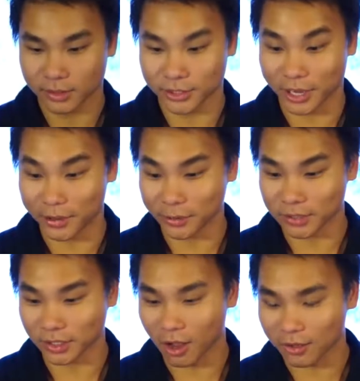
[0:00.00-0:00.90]
Shout out
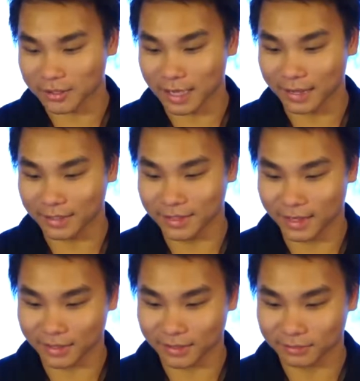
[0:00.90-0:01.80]
to Kong's tiny
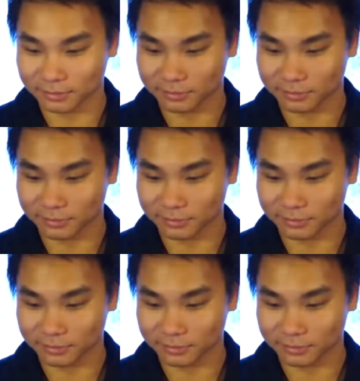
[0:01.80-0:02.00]
dick.